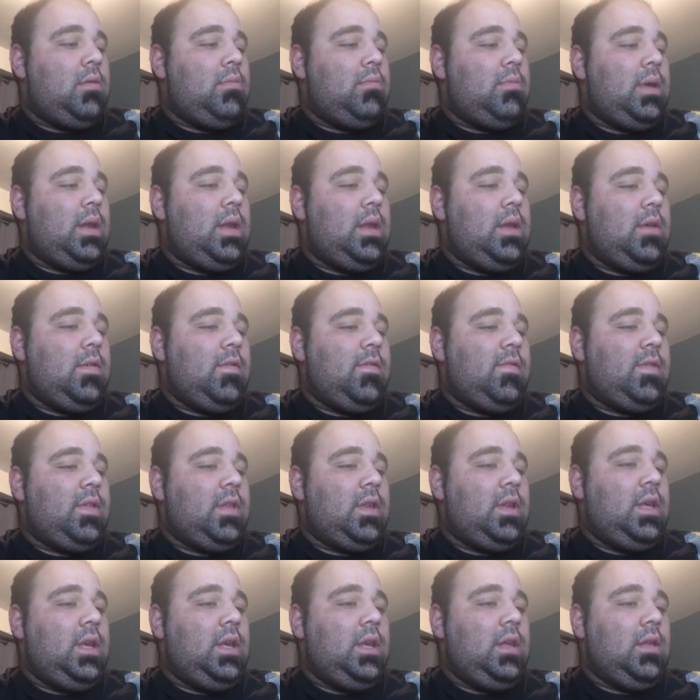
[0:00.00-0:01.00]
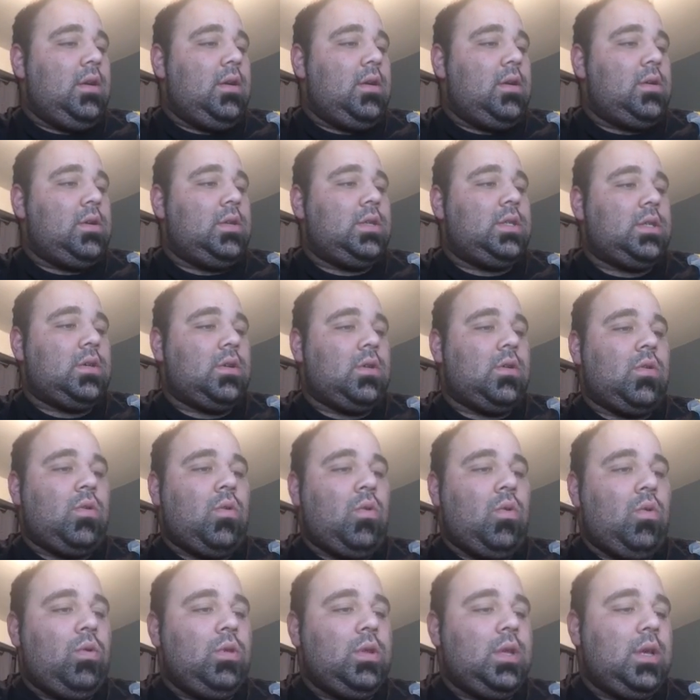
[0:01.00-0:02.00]
many of the dealers are
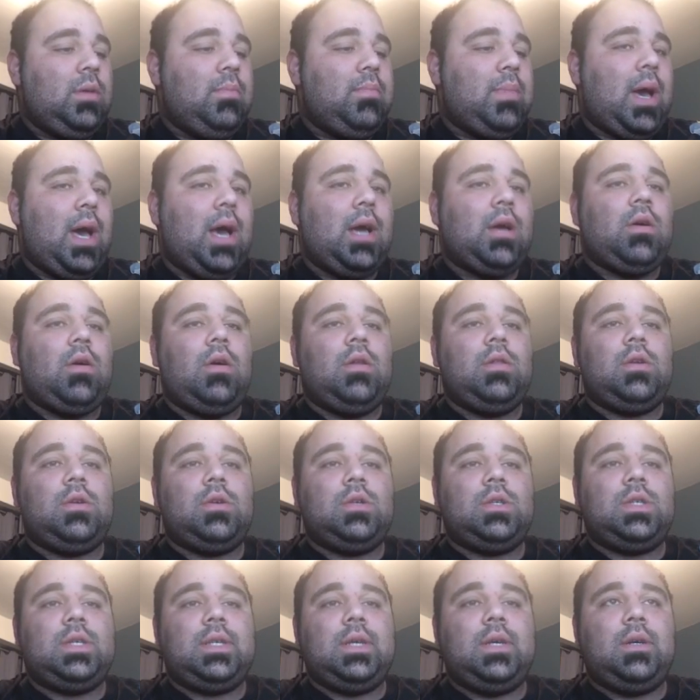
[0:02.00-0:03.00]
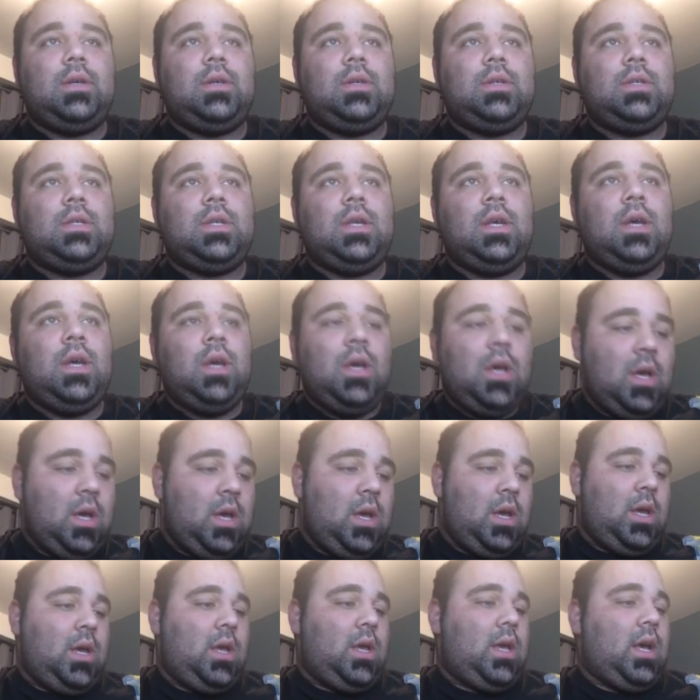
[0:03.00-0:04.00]
holding back on their sales
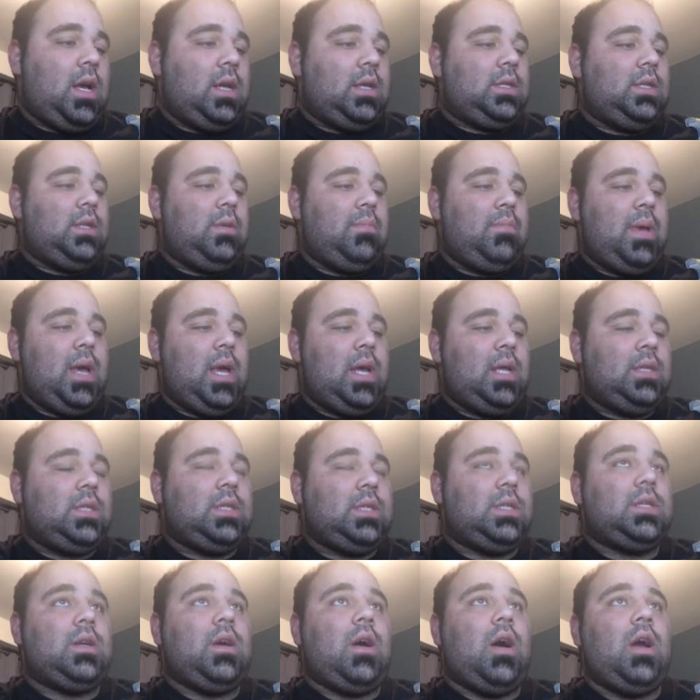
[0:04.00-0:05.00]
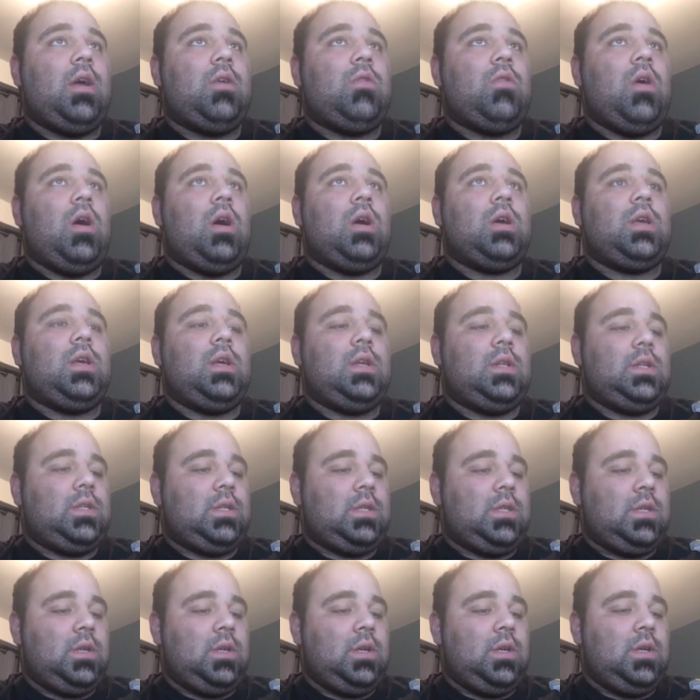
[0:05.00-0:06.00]
as demand
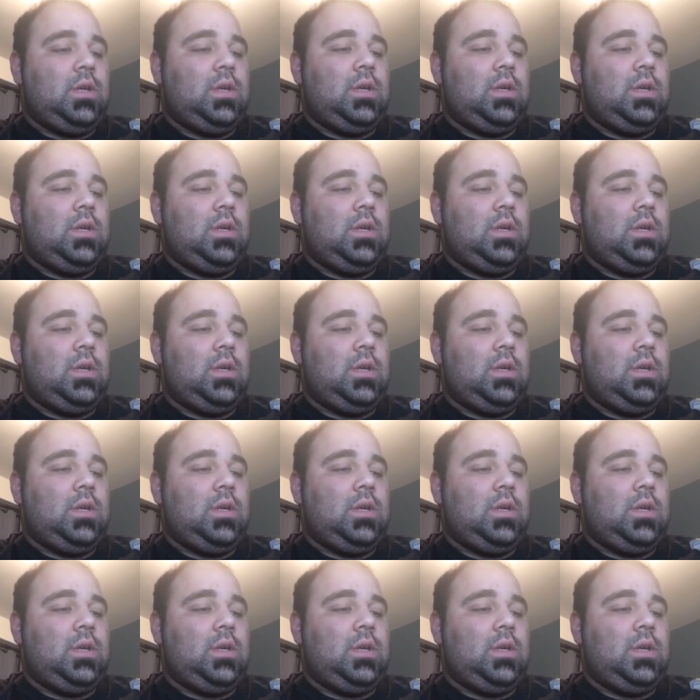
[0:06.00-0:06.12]
skyrockets.